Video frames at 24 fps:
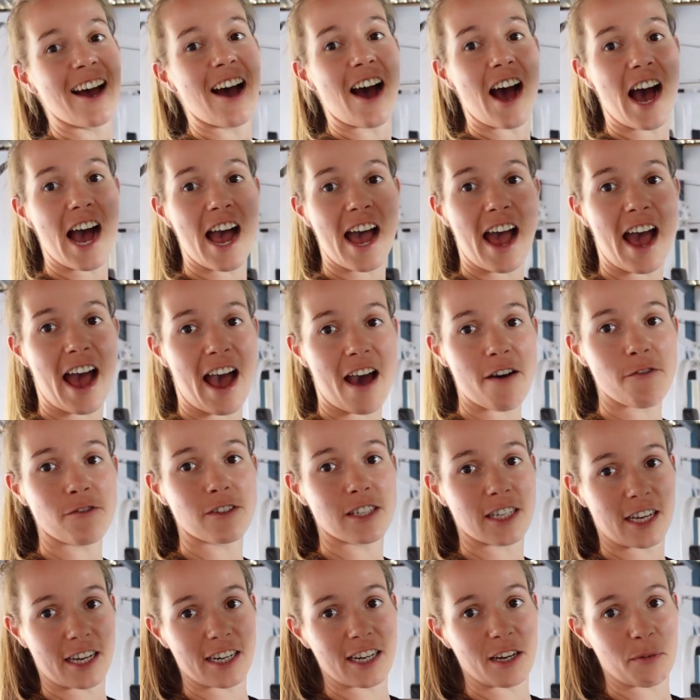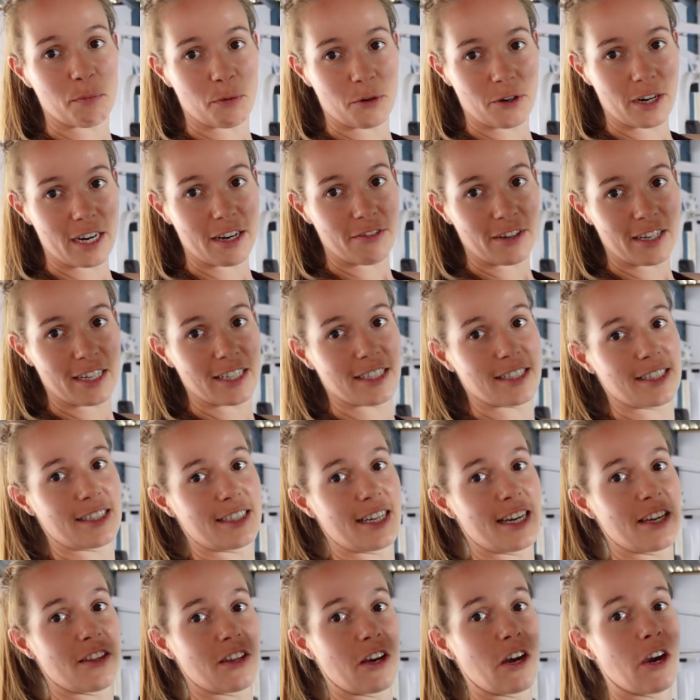I have done it
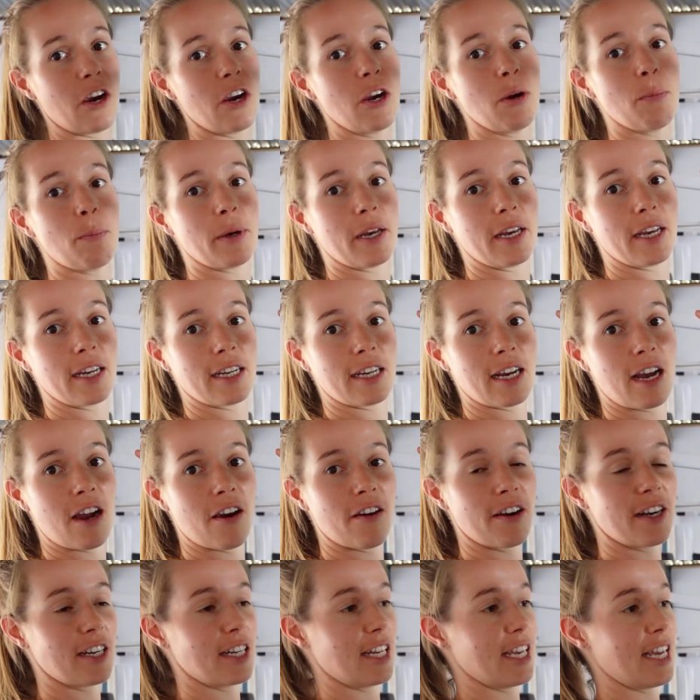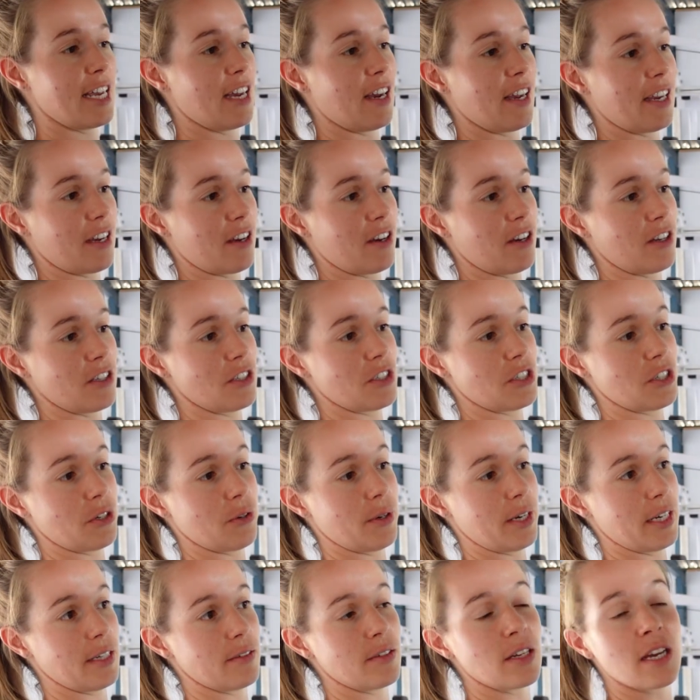previously though, but currently I can't do
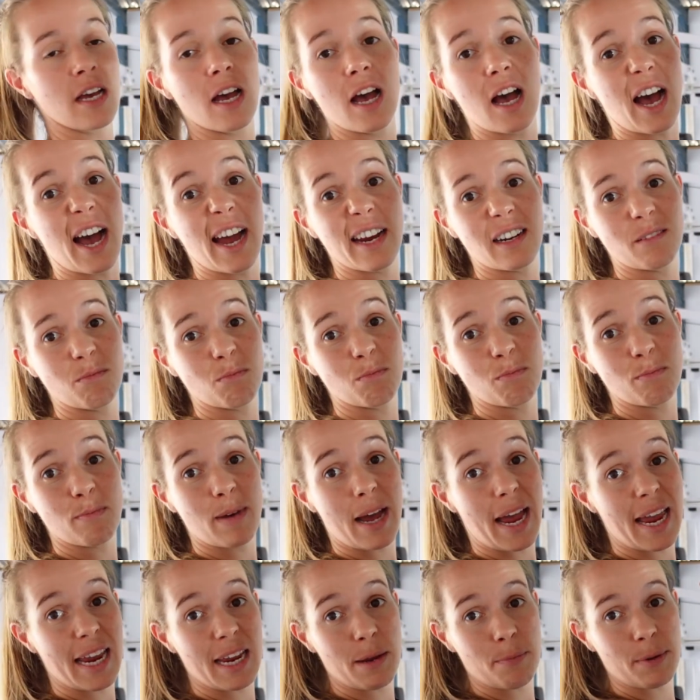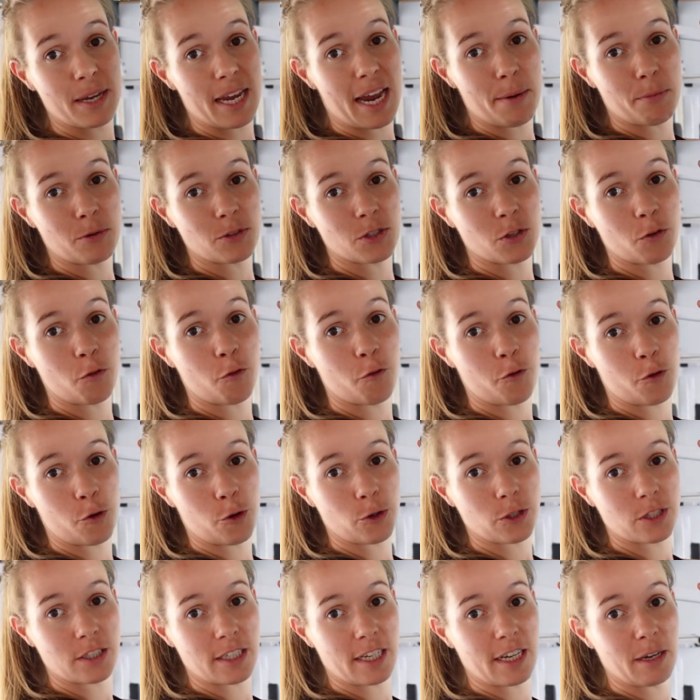it. I may be able to
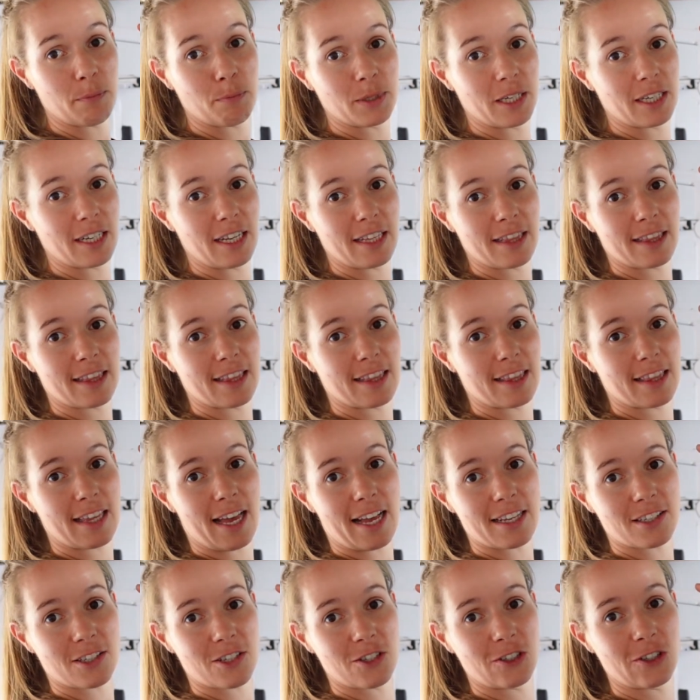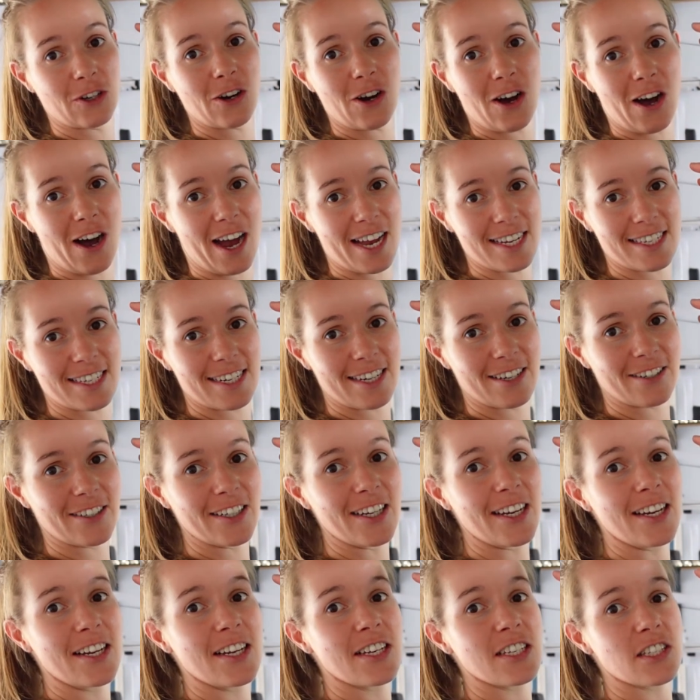force it, but that's not ideal.
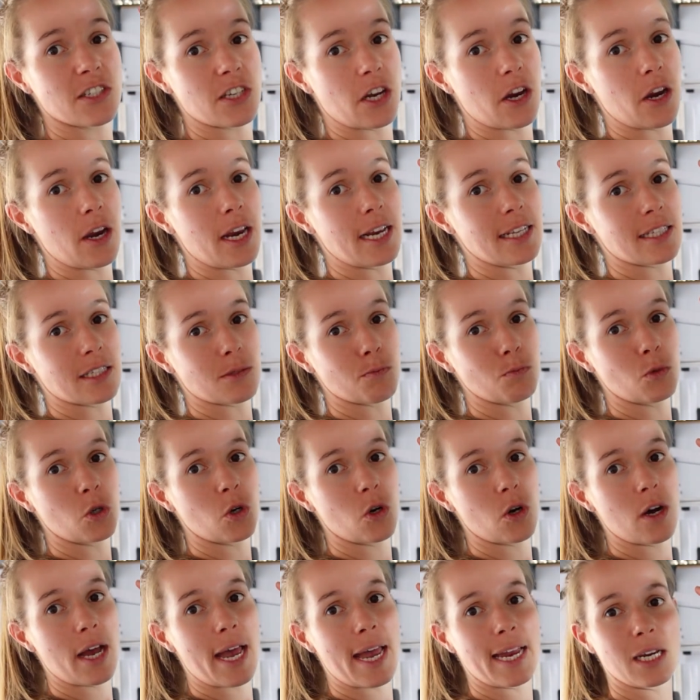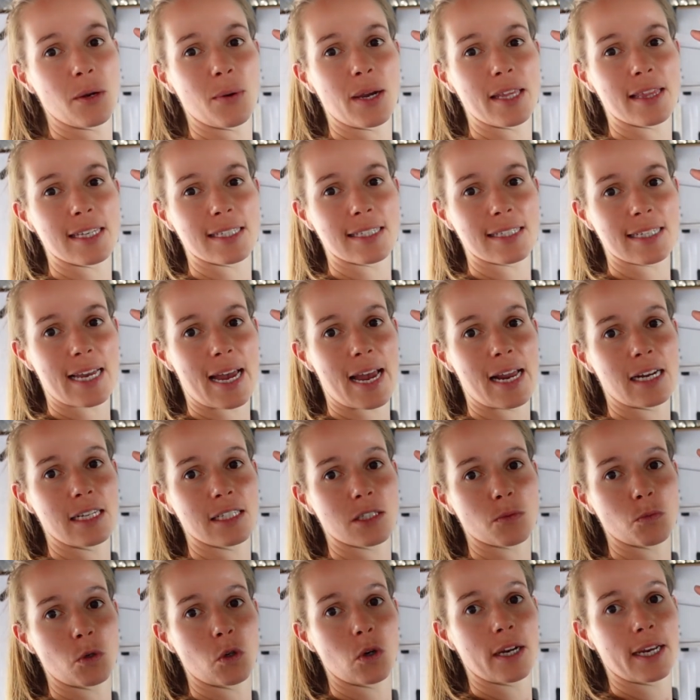So it's more, anyway, the scale
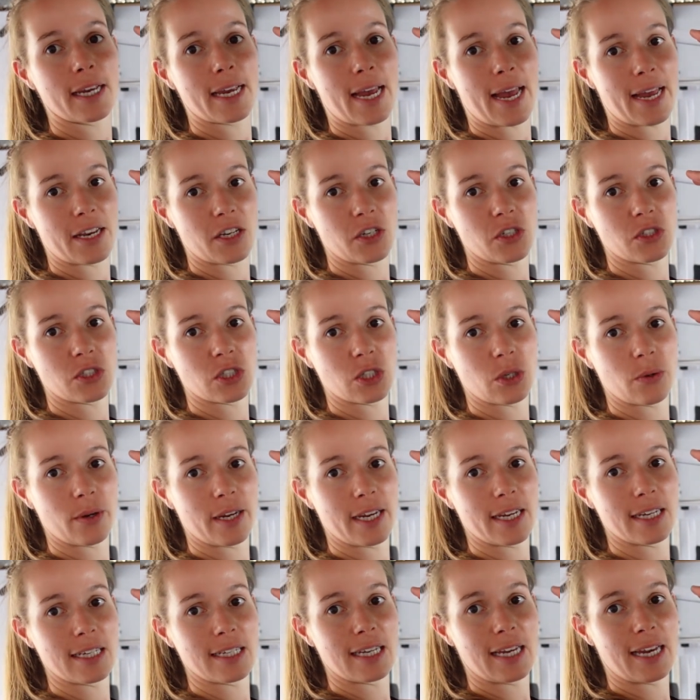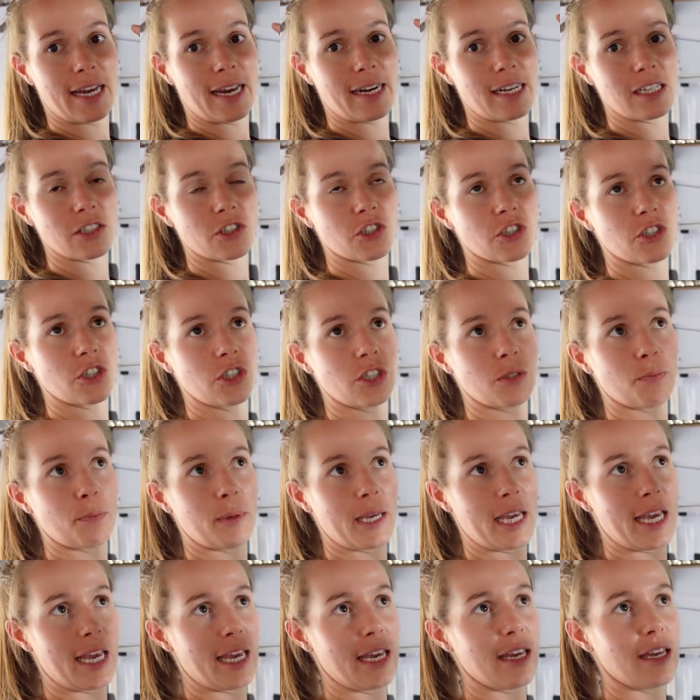is more, can you do it? And it should
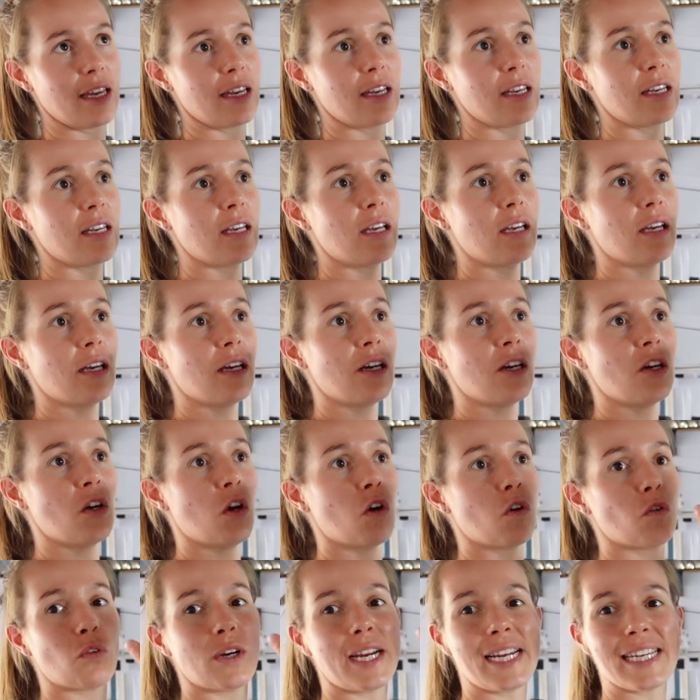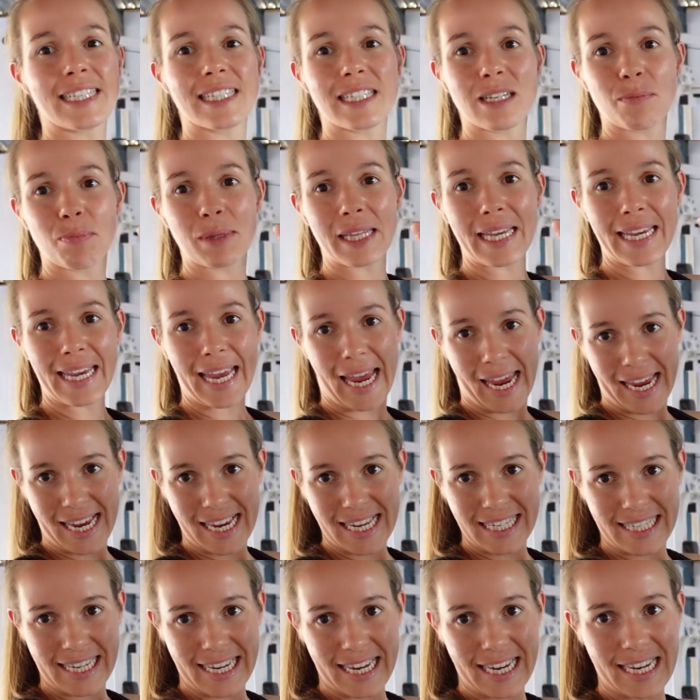be reasonably
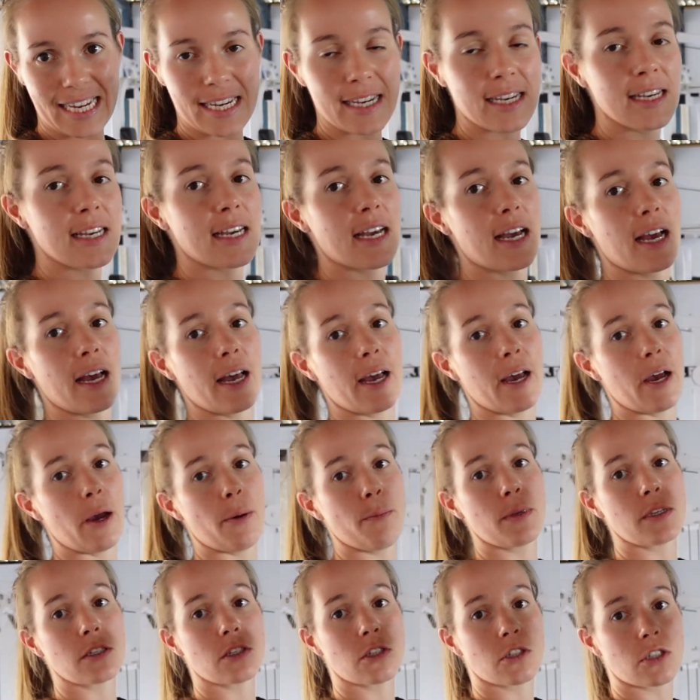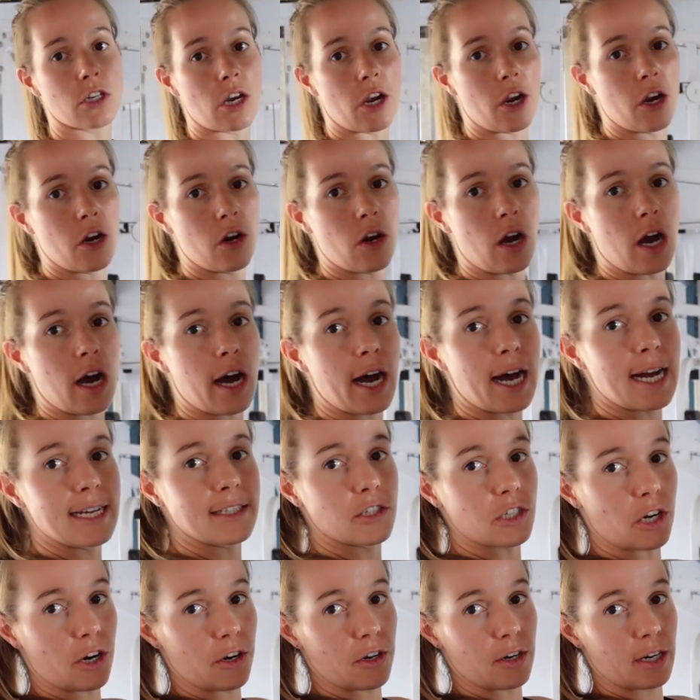easy. So I
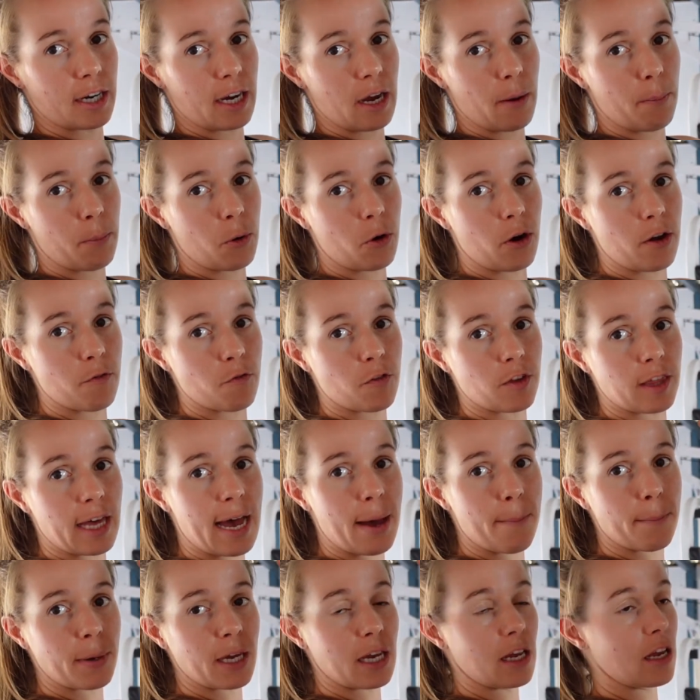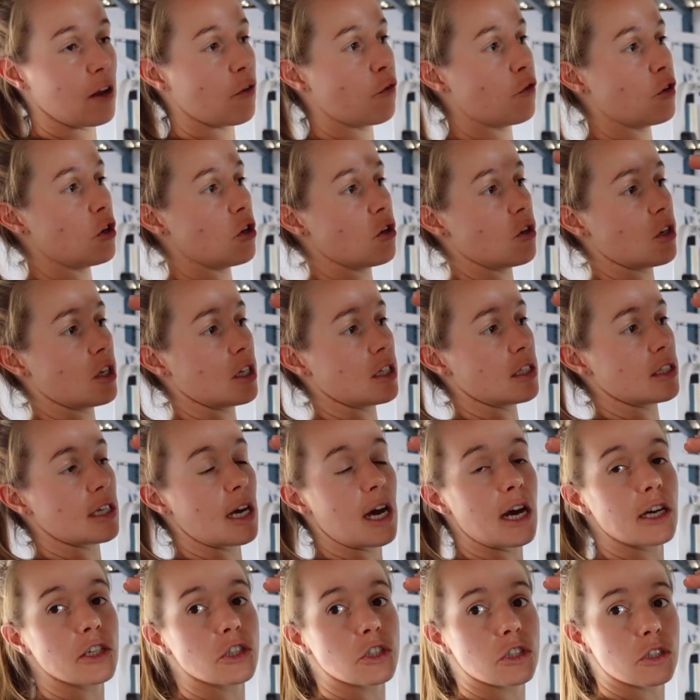don't get a point for that, but if you could
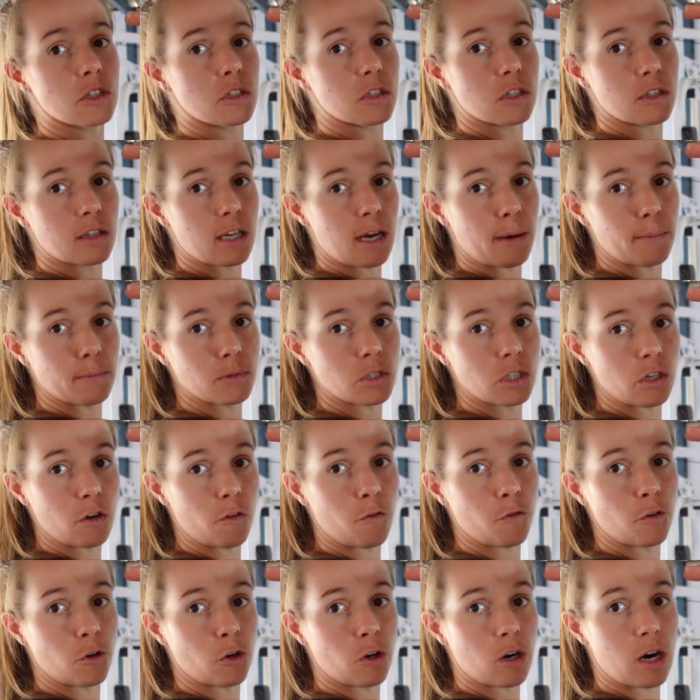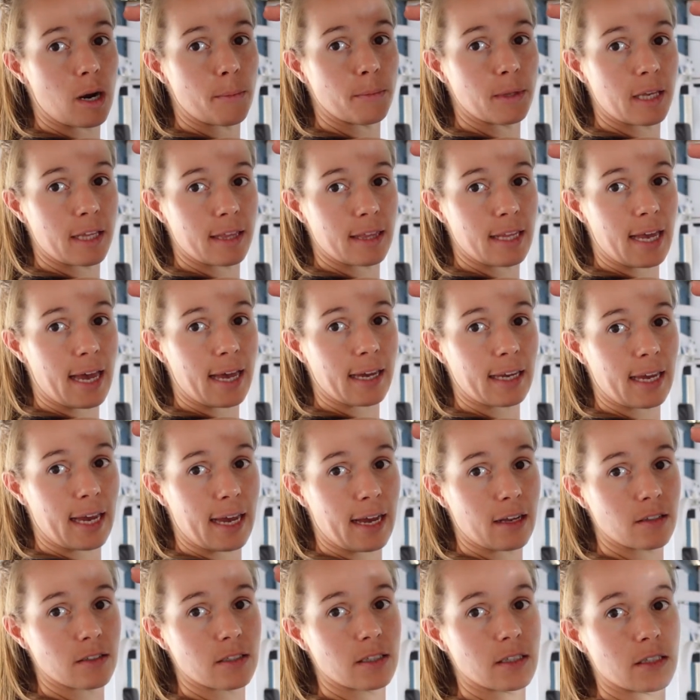touch your thumb to your forearm, then that
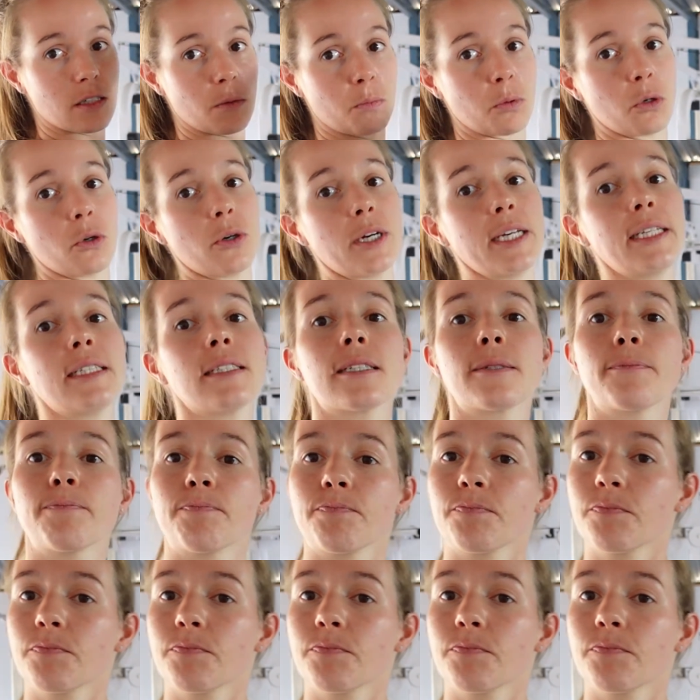counts as a point.